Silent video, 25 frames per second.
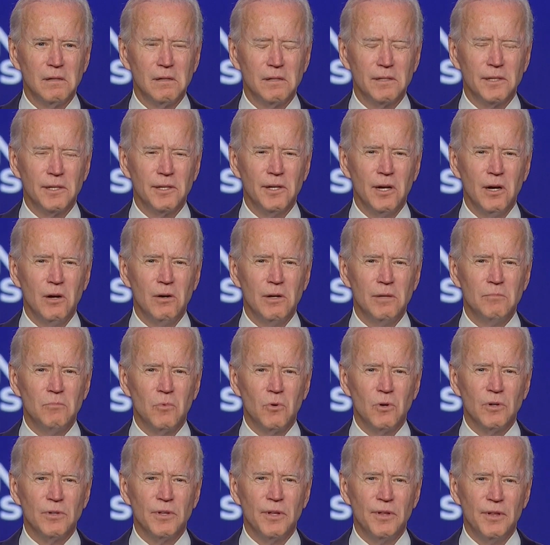You know, and
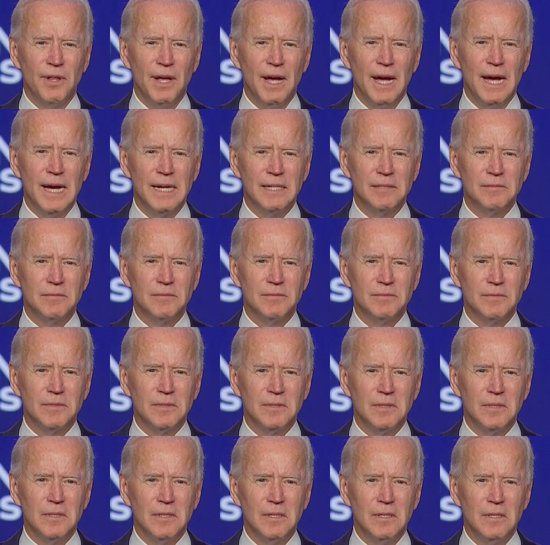more than that,
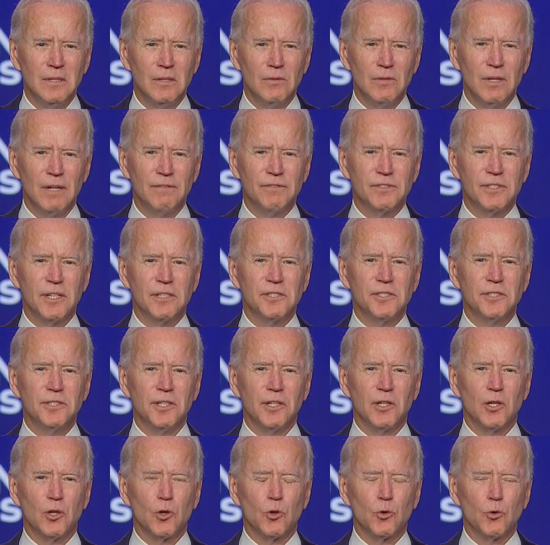we have such an
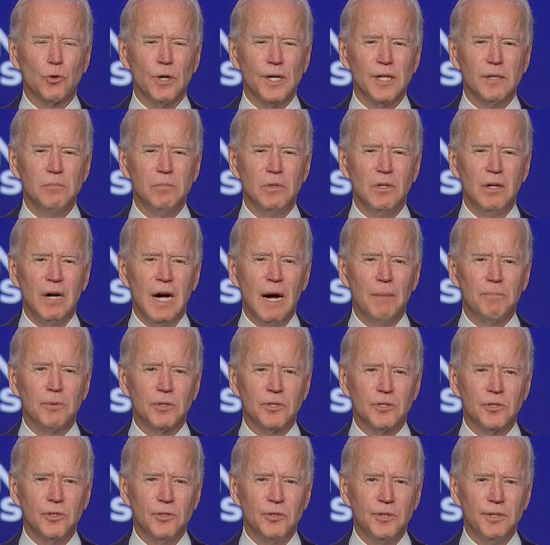incredible
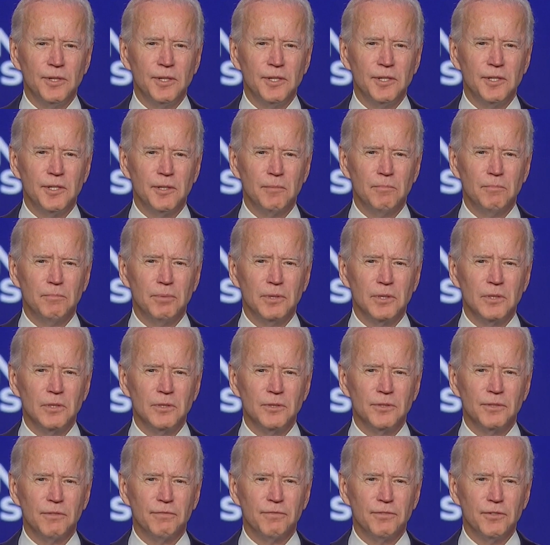opportunity to
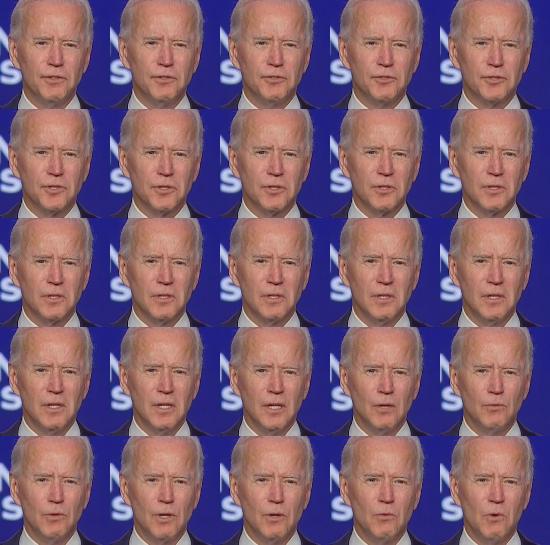build the future
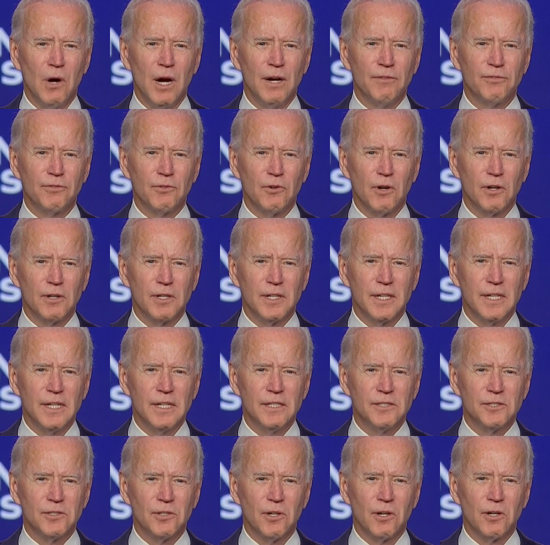we want for our
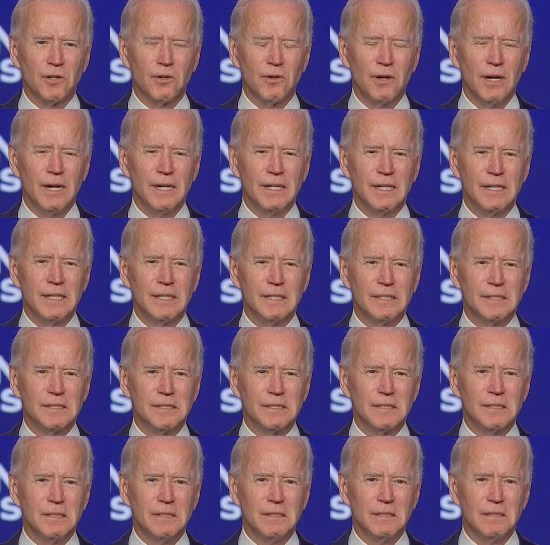kids and our
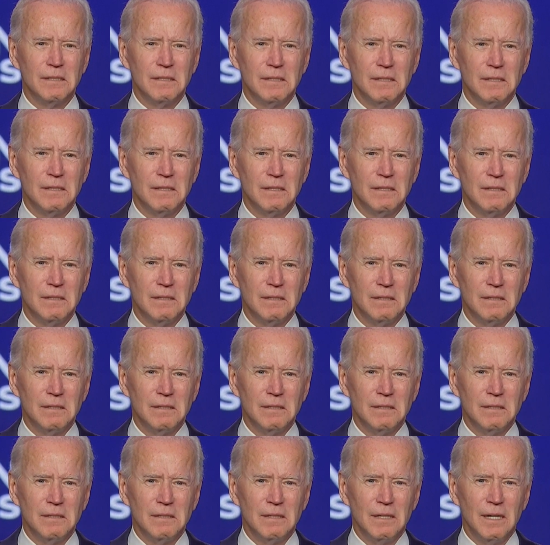grandkids.
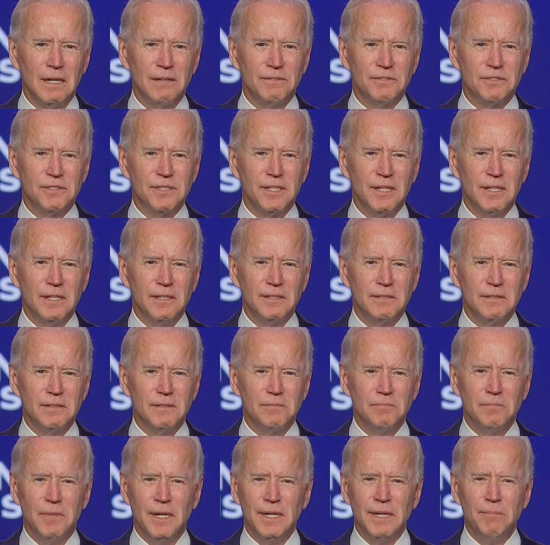I've said
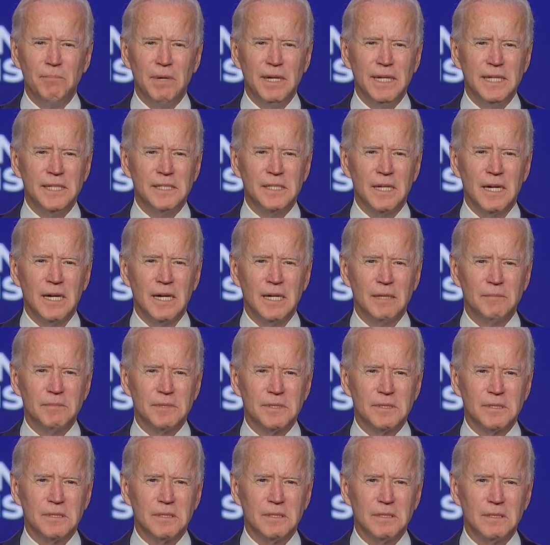many, many
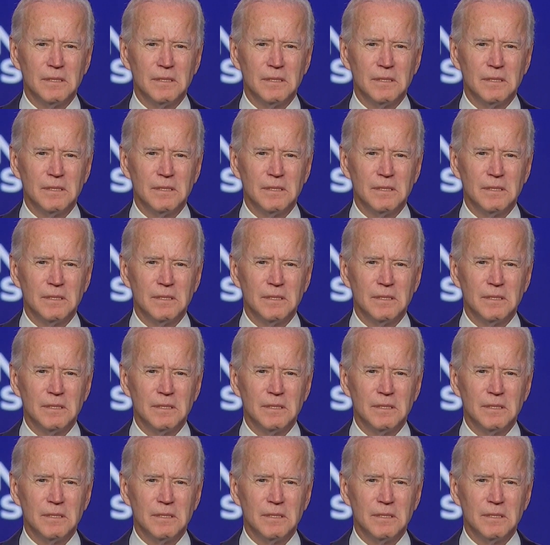times,